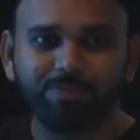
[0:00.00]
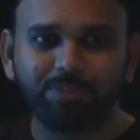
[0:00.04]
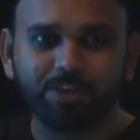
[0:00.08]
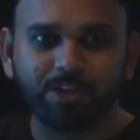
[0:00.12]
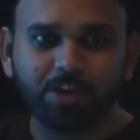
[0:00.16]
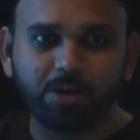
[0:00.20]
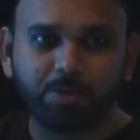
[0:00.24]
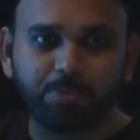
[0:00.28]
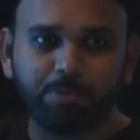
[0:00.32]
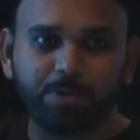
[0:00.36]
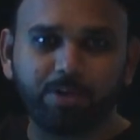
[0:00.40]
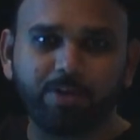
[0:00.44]

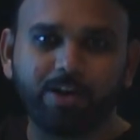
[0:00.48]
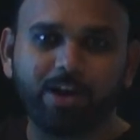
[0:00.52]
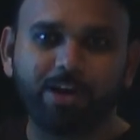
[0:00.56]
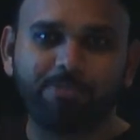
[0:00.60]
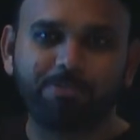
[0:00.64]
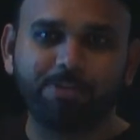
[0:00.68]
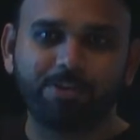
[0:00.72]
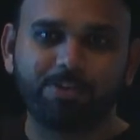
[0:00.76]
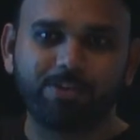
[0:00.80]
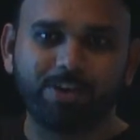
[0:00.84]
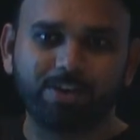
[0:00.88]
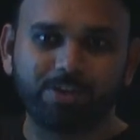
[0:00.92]

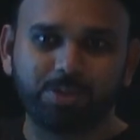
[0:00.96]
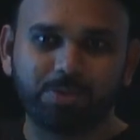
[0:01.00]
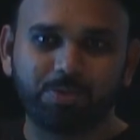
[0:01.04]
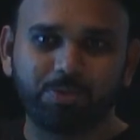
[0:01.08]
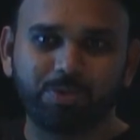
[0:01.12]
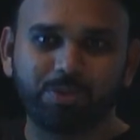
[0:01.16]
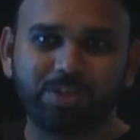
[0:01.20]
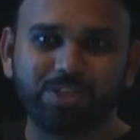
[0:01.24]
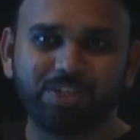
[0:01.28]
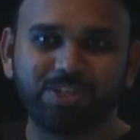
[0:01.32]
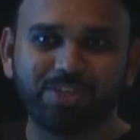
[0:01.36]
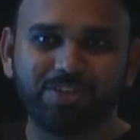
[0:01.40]
Cryptographic
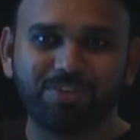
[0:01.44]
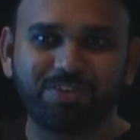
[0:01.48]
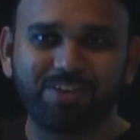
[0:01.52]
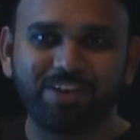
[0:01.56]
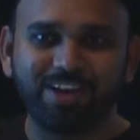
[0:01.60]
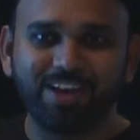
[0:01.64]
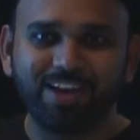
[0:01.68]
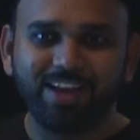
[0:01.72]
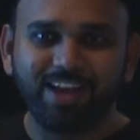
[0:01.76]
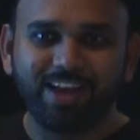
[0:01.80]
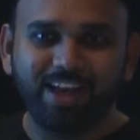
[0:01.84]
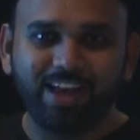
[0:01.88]
transportation,
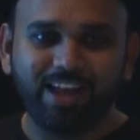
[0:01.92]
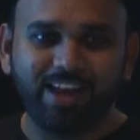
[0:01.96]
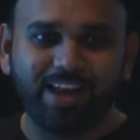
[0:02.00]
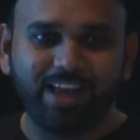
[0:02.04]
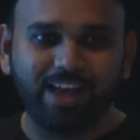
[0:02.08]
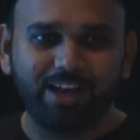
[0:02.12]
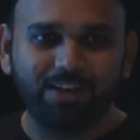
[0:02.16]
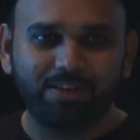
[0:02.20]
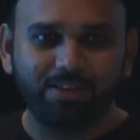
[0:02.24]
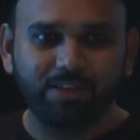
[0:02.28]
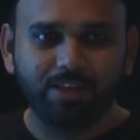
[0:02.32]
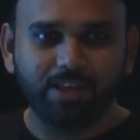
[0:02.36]
and
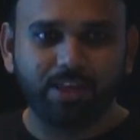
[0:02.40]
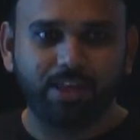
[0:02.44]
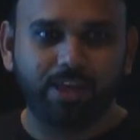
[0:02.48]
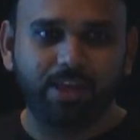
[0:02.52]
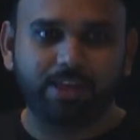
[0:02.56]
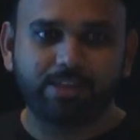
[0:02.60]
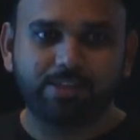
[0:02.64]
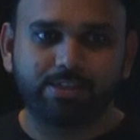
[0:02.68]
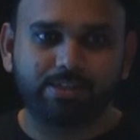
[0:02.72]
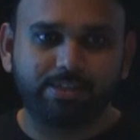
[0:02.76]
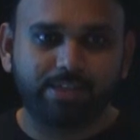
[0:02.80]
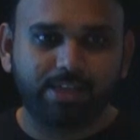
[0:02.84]
now he
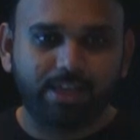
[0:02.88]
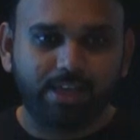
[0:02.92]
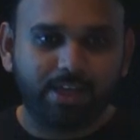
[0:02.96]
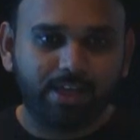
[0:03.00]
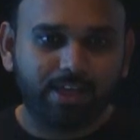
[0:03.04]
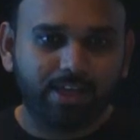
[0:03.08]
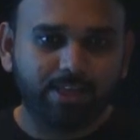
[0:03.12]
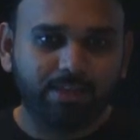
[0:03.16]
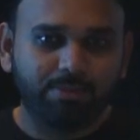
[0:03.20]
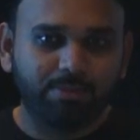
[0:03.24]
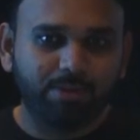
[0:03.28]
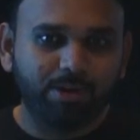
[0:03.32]
gets
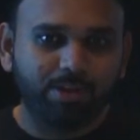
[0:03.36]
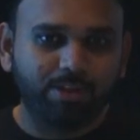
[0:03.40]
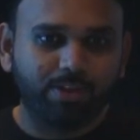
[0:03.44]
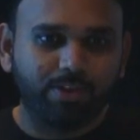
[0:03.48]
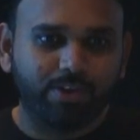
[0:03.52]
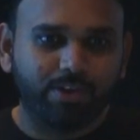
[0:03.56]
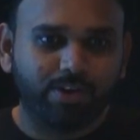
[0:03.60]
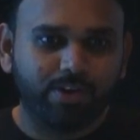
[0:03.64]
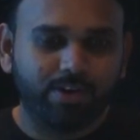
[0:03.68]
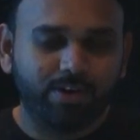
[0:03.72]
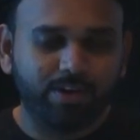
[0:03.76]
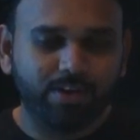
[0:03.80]
the money
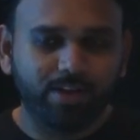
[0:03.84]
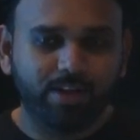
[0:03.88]
there.